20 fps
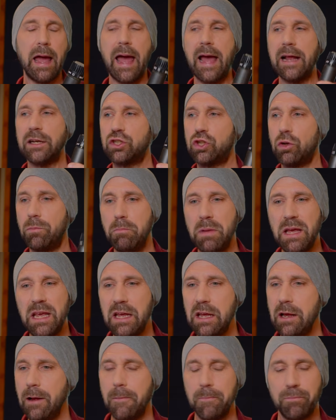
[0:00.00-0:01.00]
And to
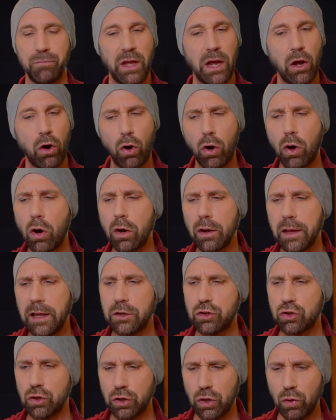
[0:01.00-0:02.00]
me, they all
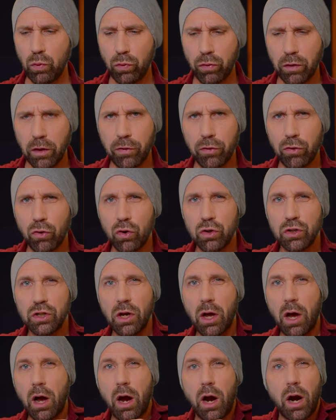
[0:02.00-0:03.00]
introduce a certain
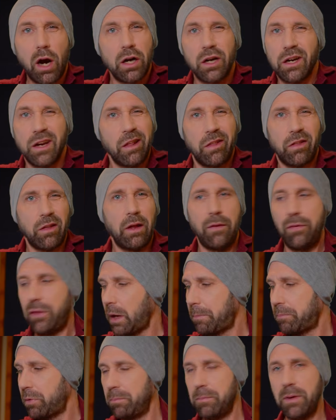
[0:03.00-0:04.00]
hardness in the
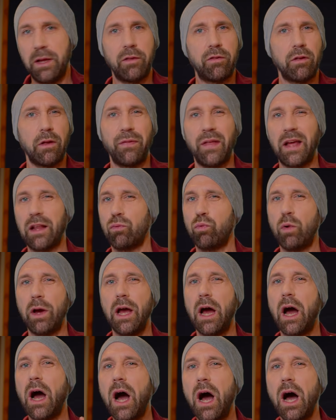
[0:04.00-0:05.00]
upper mids, and that's why
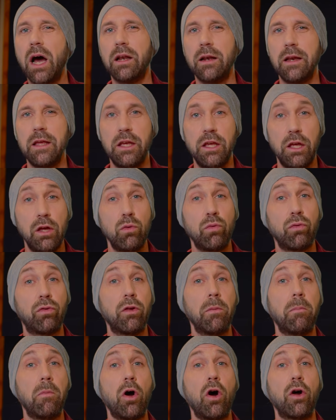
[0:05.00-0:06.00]
I hardly use
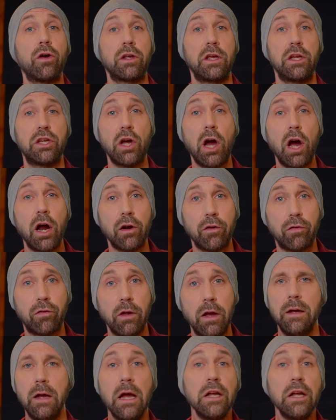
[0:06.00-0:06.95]
them on guitars.